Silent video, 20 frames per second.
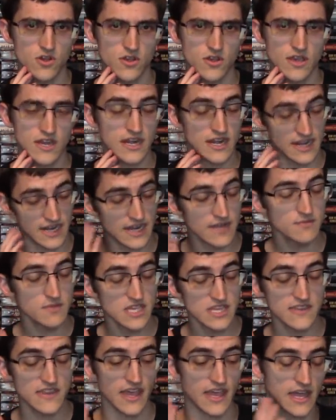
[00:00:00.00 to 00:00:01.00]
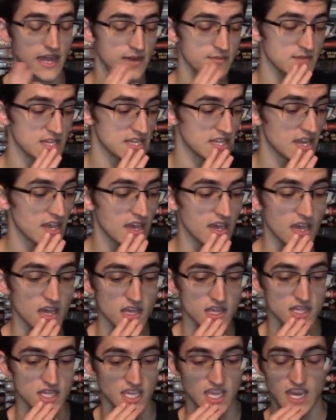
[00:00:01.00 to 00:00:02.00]
And I mean that. I mean
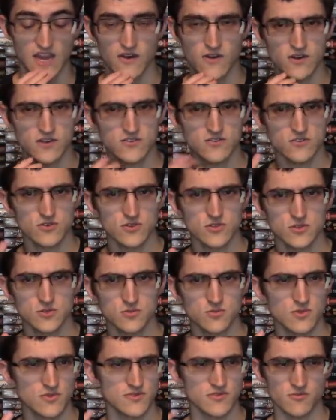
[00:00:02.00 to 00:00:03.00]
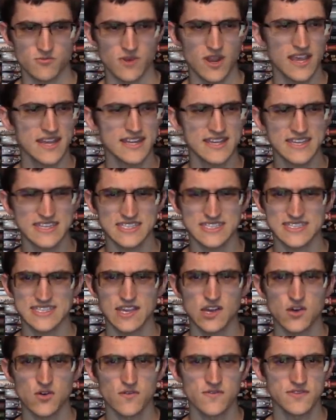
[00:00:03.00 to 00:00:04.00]
the characters, the writing
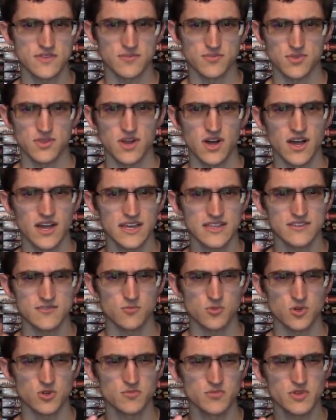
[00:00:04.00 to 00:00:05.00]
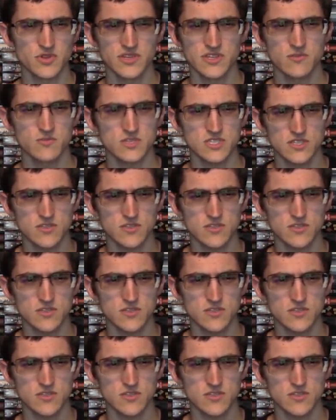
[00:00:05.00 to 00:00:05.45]
itself, the plot, the world building,